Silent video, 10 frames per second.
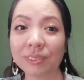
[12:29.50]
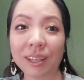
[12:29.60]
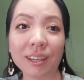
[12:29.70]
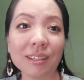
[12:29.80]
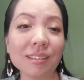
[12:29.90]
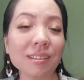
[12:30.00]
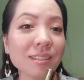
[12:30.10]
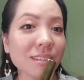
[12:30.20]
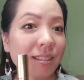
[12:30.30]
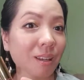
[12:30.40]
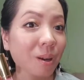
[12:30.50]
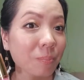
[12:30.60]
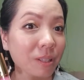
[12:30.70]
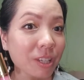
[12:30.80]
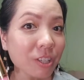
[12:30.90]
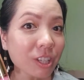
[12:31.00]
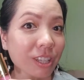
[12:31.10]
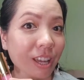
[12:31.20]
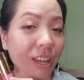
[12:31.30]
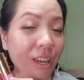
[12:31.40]
And this is the combination
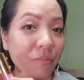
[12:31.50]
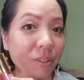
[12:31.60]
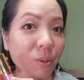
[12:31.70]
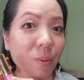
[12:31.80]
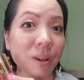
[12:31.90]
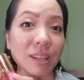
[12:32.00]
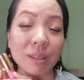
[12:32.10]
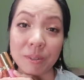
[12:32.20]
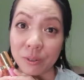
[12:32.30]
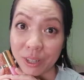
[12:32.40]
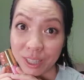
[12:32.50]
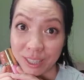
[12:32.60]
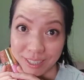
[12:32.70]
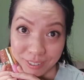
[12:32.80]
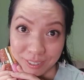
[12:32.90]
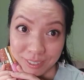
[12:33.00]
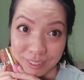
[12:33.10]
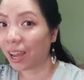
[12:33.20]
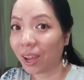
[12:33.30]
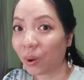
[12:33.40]
I have it on my lips right now.
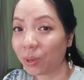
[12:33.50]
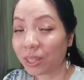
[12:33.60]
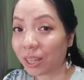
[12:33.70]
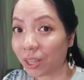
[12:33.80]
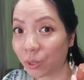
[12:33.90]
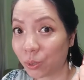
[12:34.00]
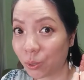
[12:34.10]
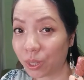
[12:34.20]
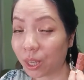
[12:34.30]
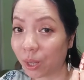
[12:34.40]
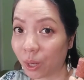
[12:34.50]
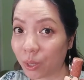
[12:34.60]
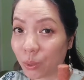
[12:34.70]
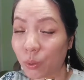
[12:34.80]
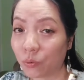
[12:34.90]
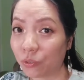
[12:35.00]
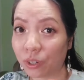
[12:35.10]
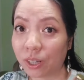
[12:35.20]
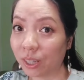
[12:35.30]
I always like to use a gloss over a